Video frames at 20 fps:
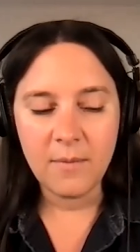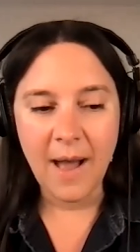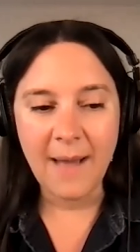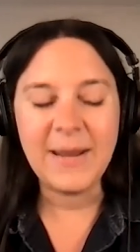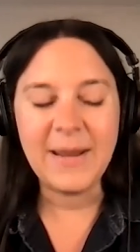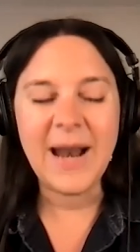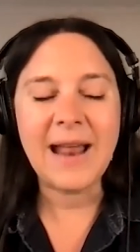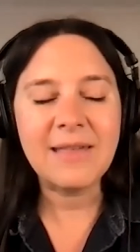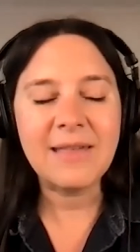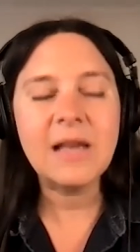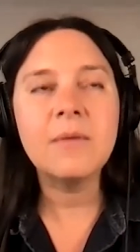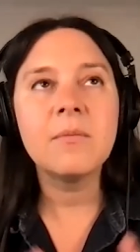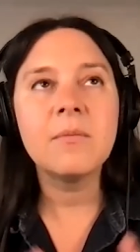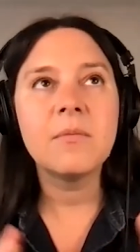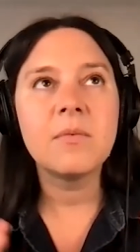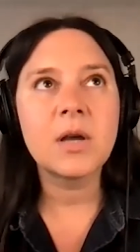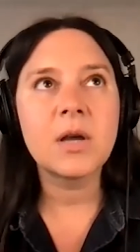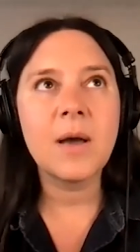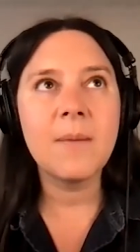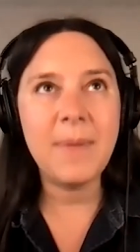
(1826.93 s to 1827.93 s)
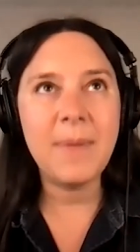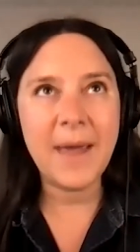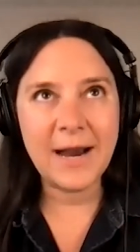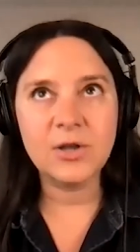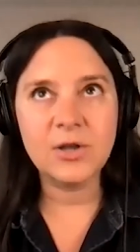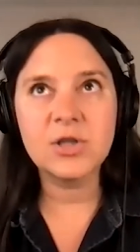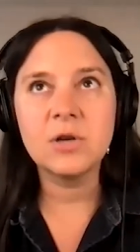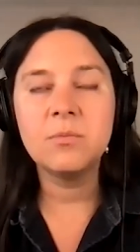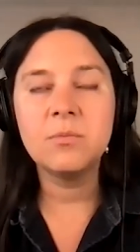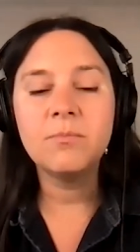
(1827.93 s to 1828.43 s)
I mean, I think
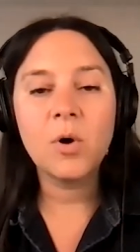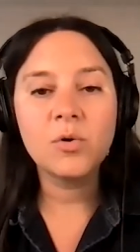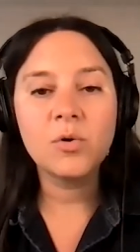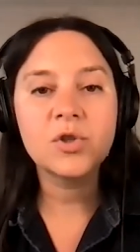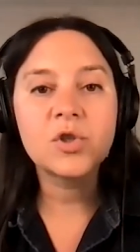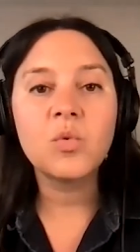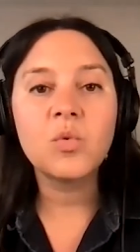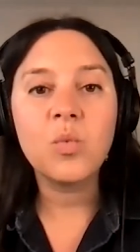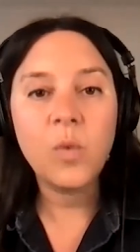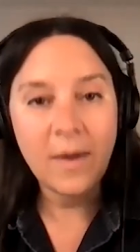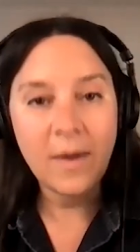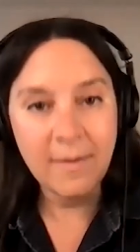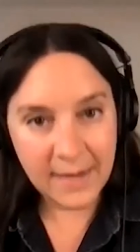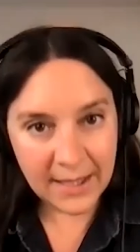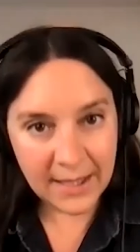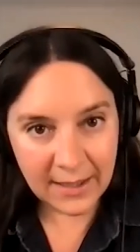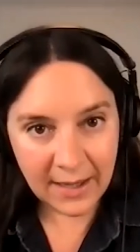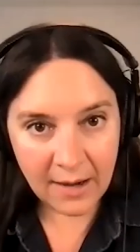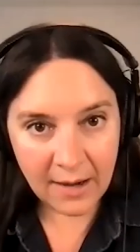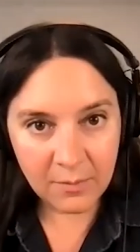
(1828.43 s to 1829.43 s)
compared to most women,